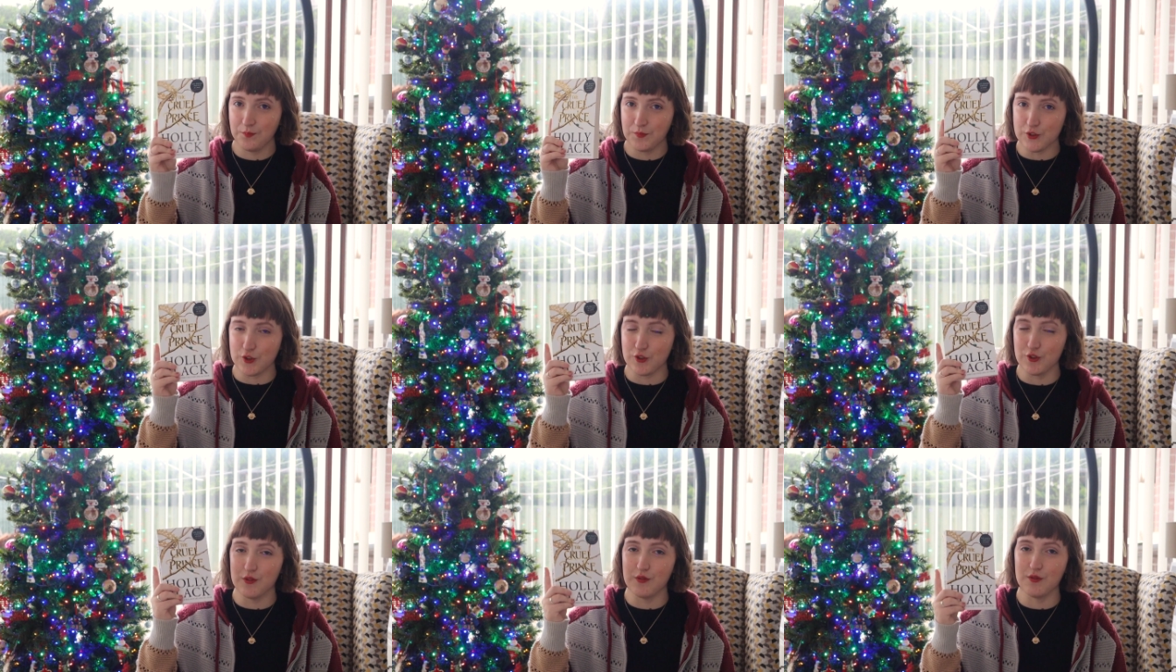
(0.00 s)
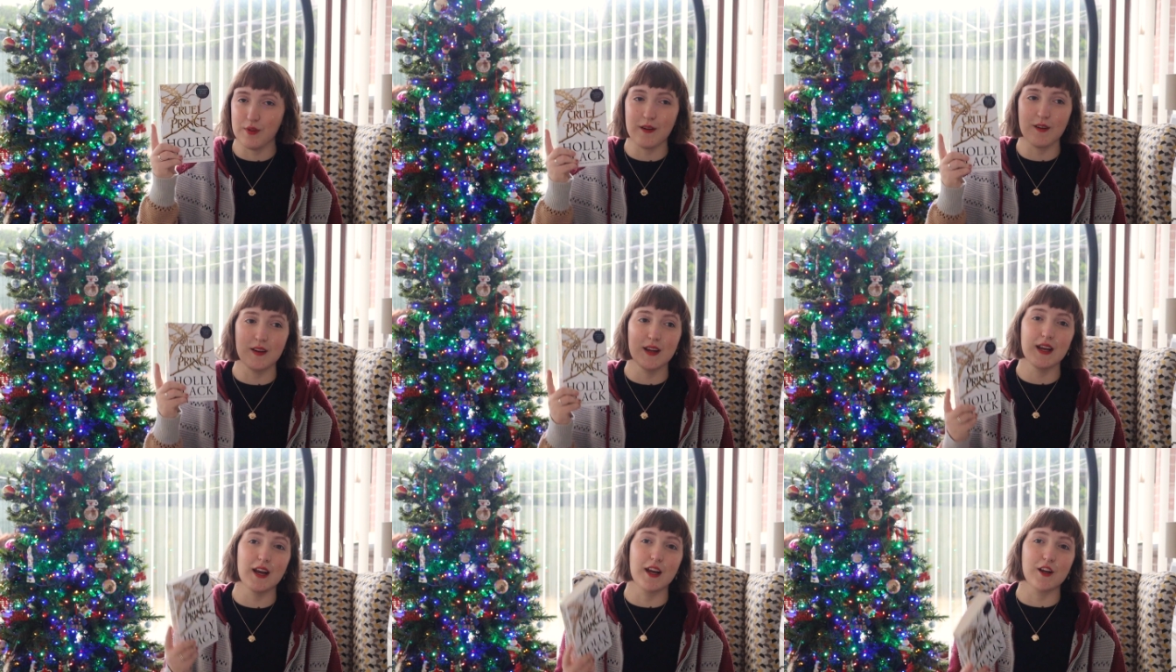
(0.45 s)
two
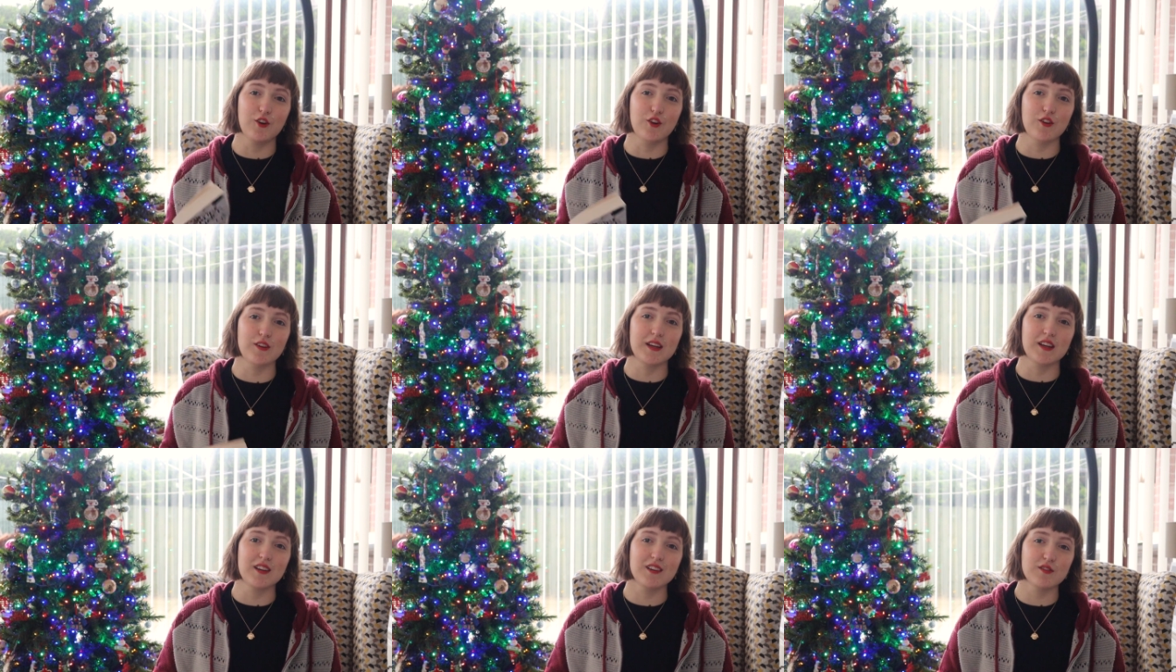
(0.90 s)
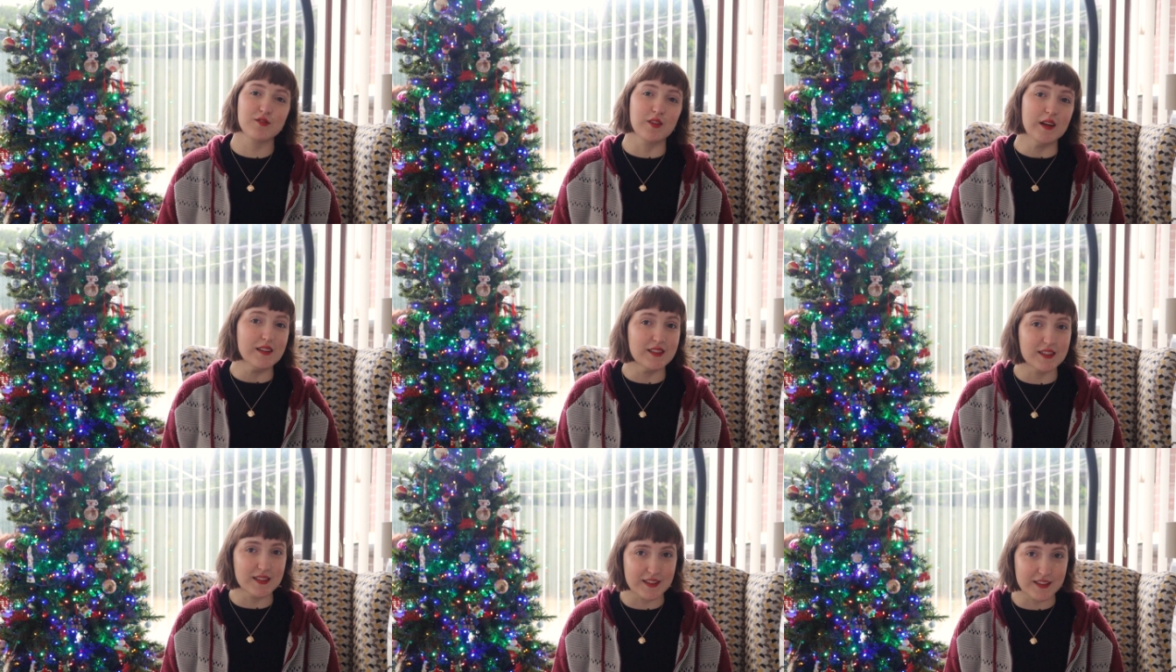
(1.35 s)
very iconic
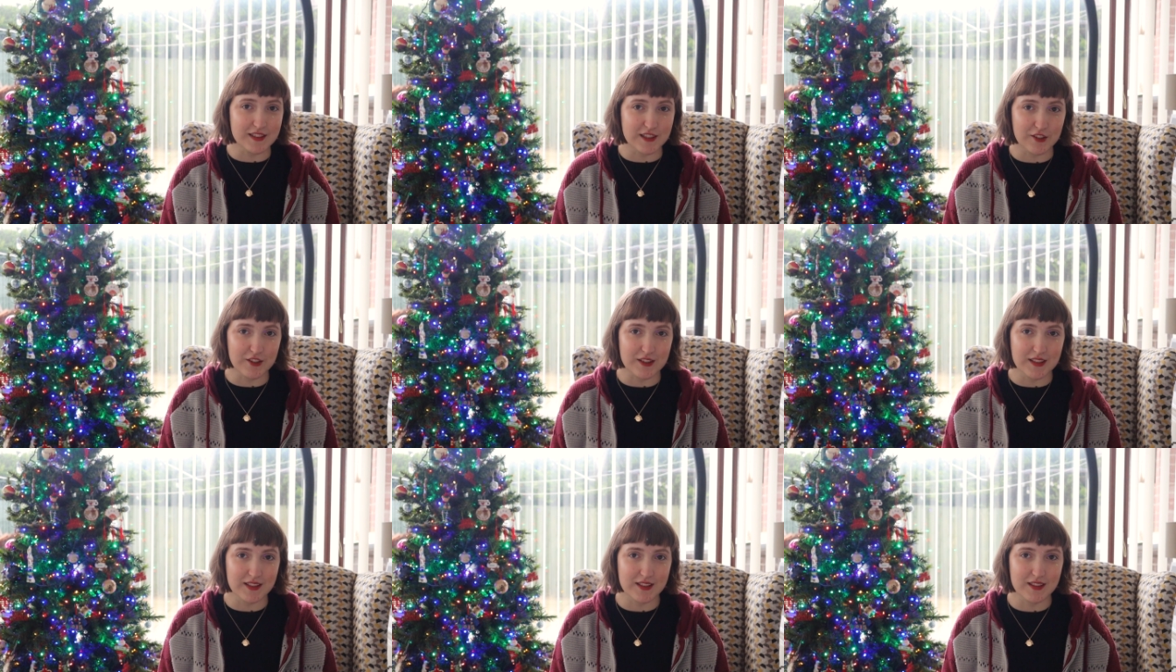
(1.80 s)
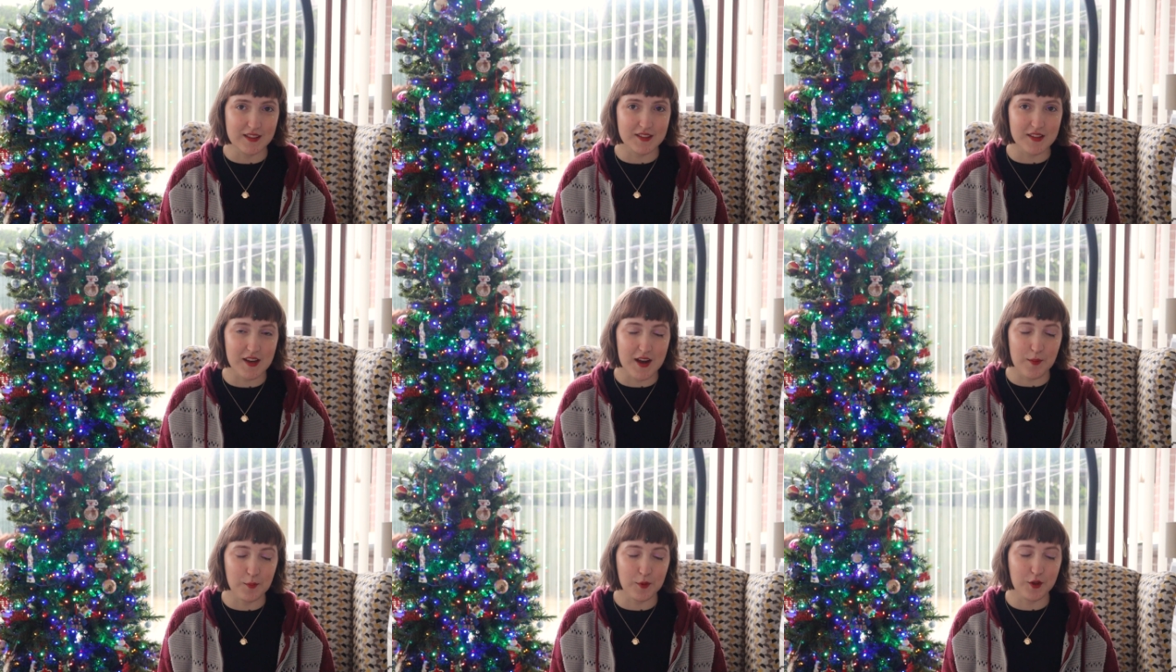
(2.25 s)
fantasy
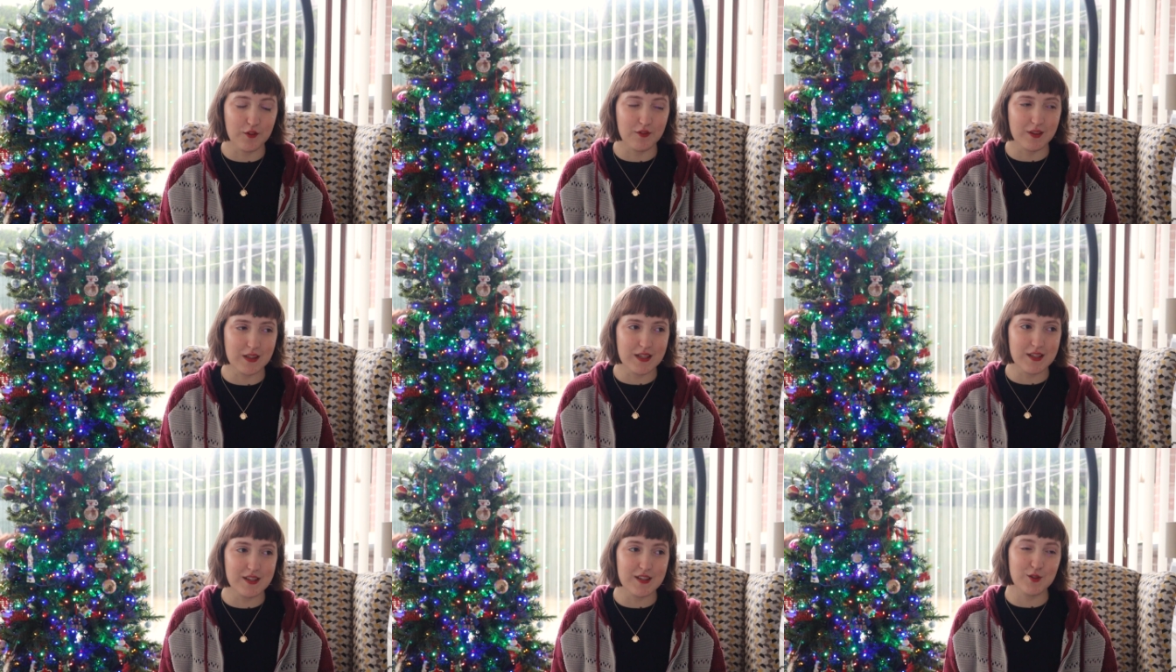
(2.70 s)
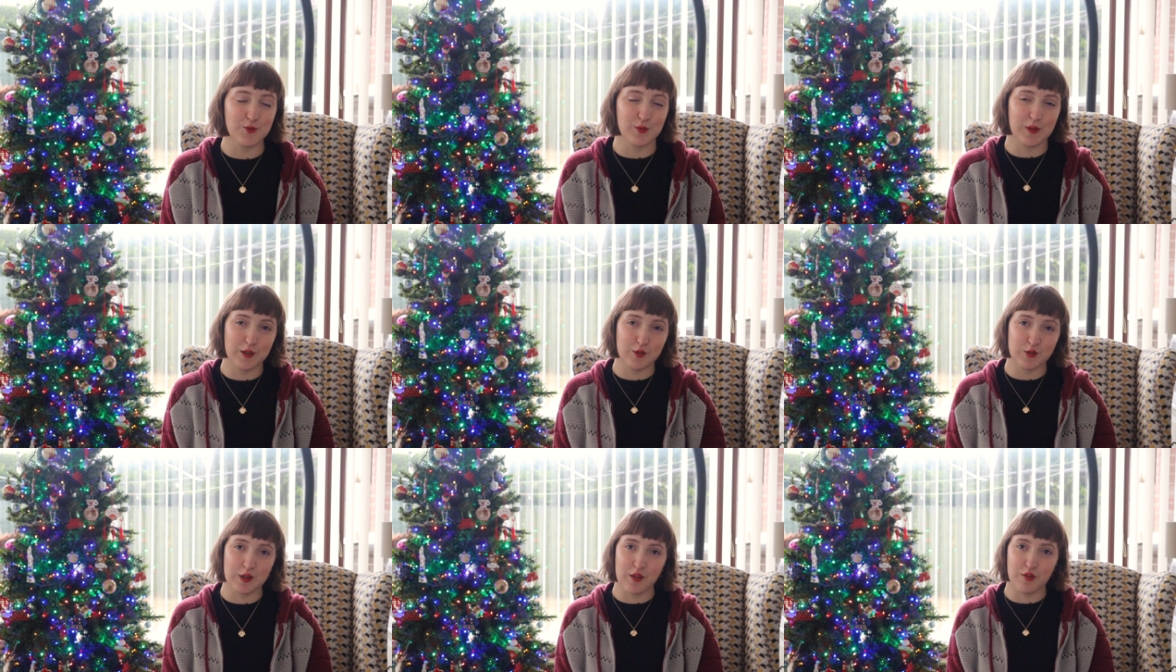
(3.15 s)
series I'm gonna read in
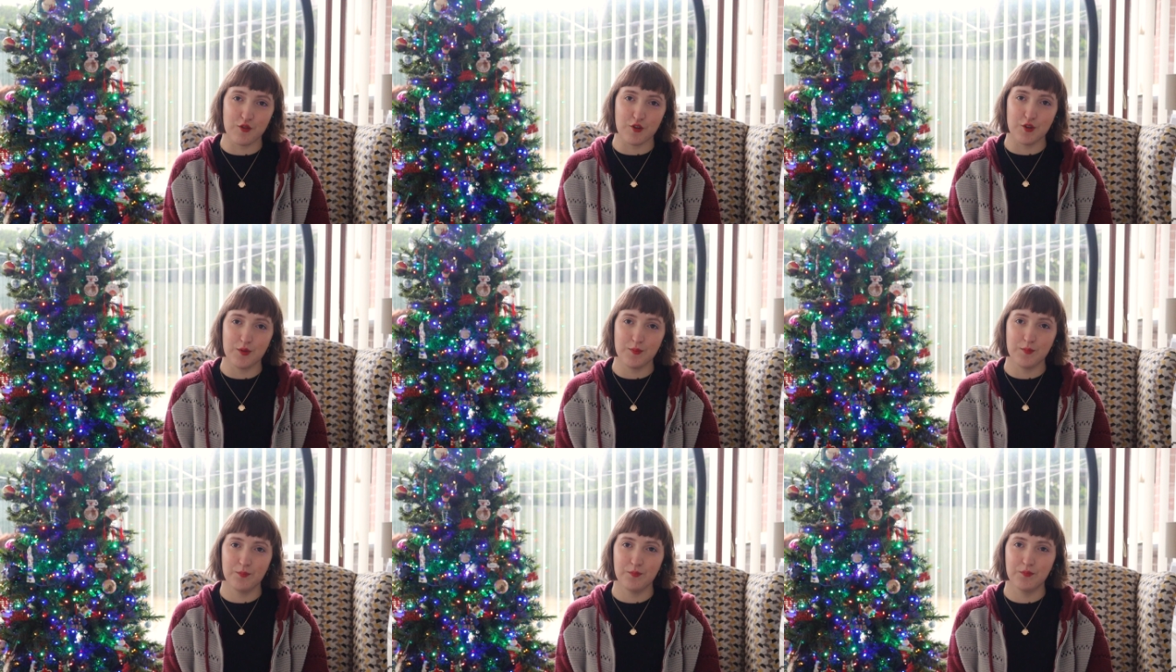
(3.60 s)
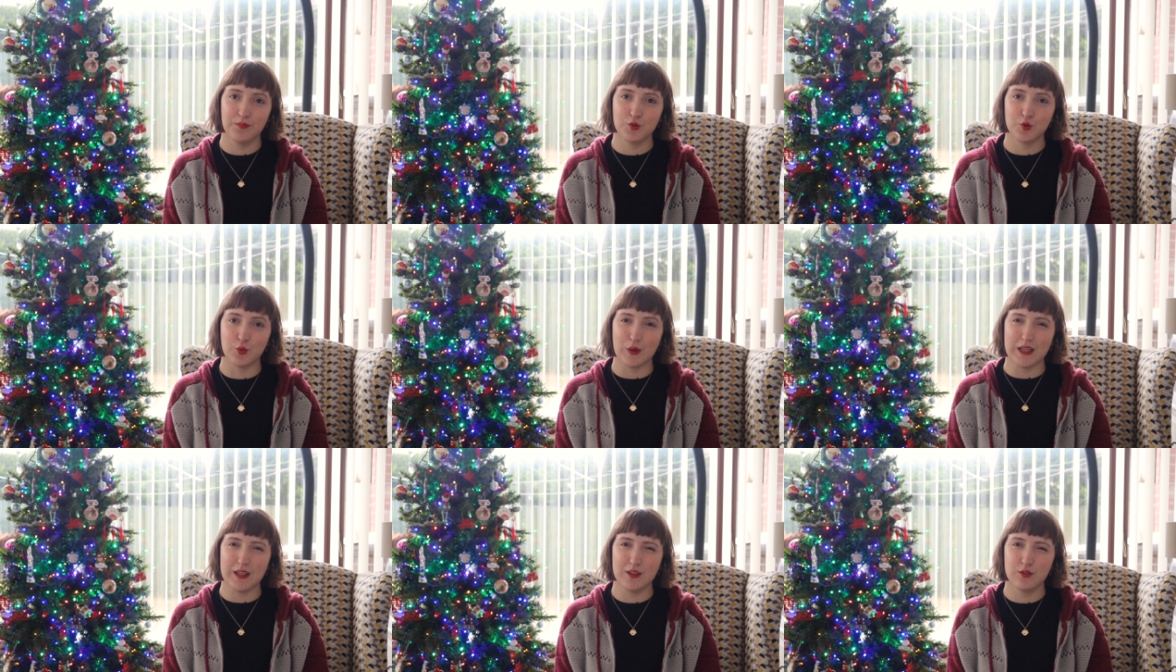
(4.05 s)

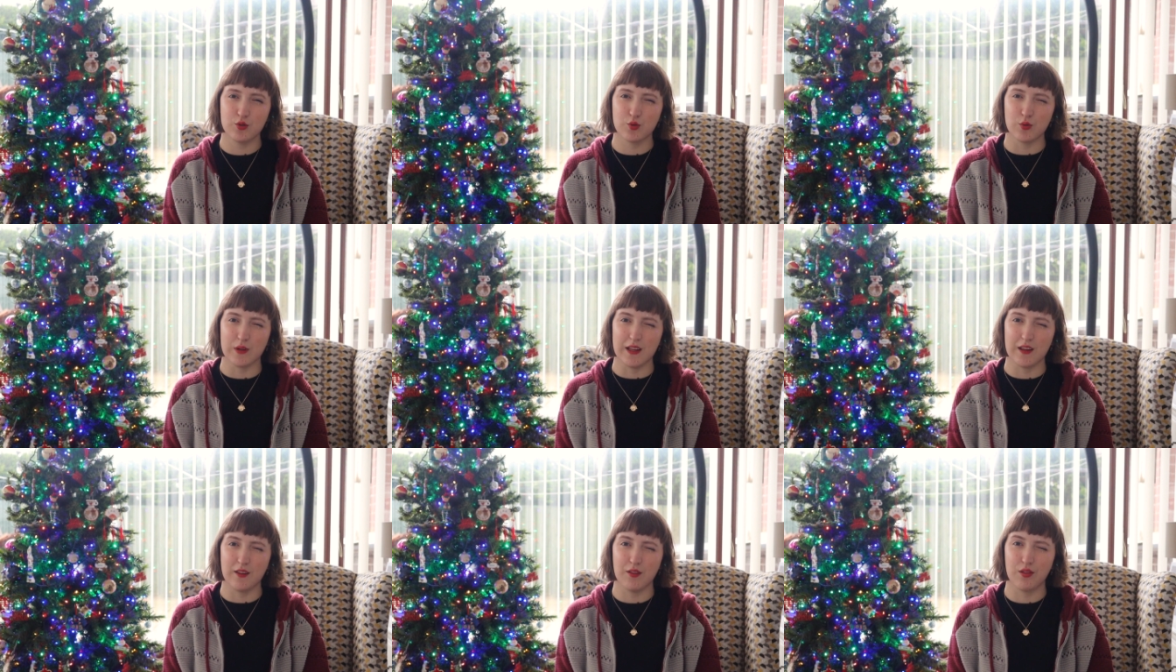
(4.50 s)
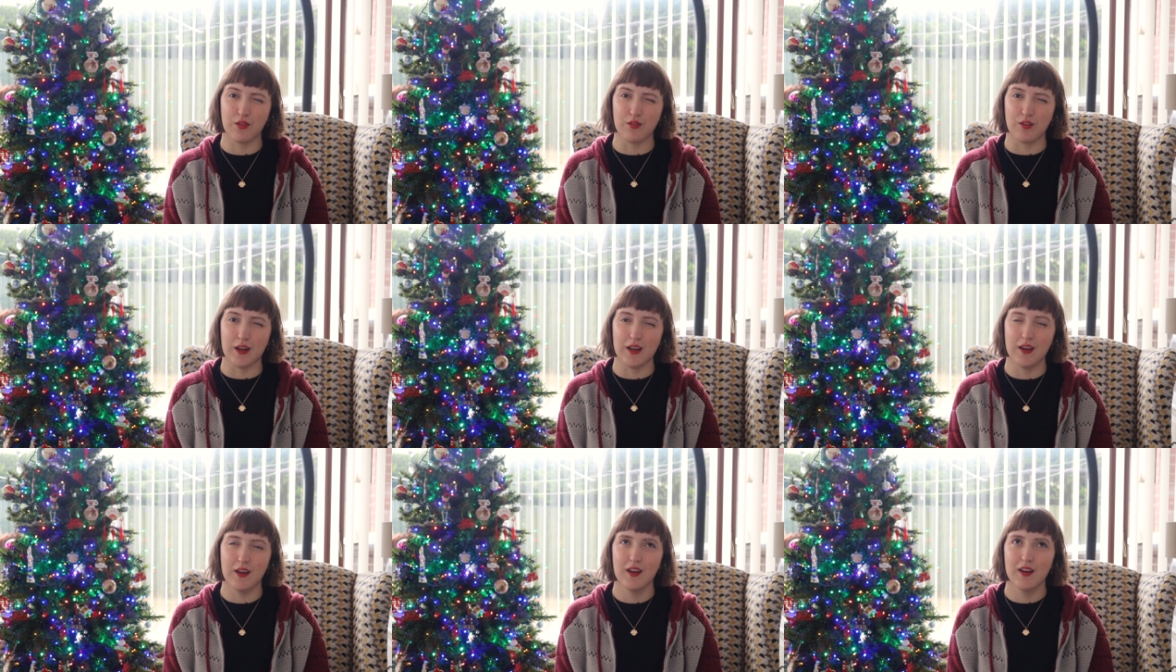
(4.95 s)

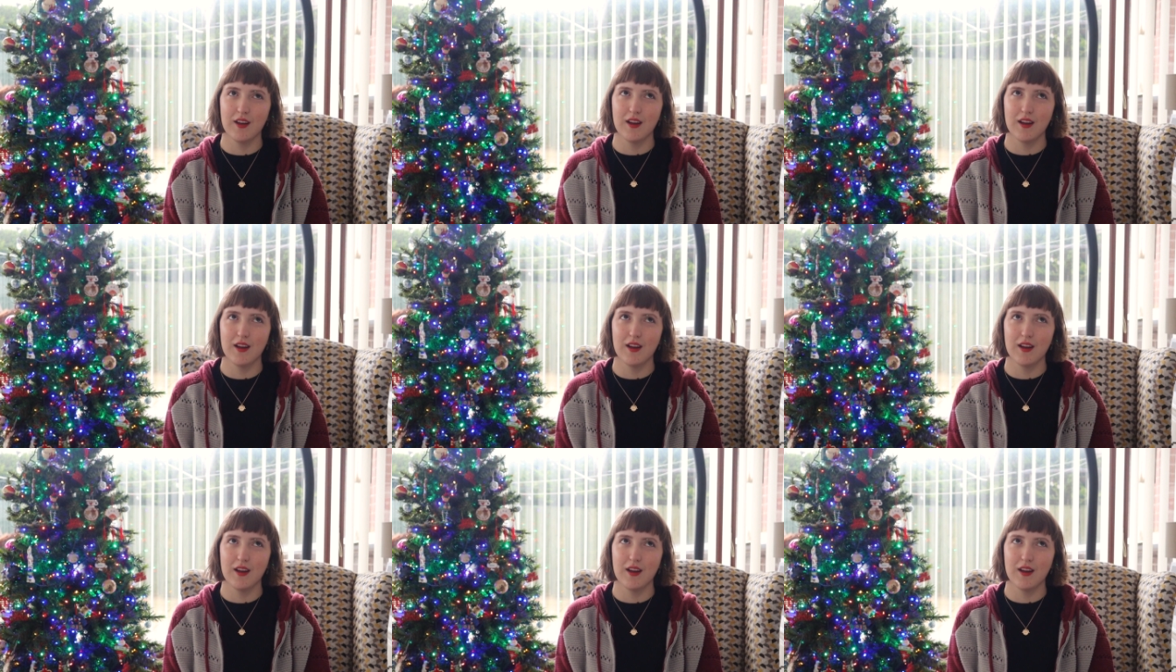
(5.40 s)
2023.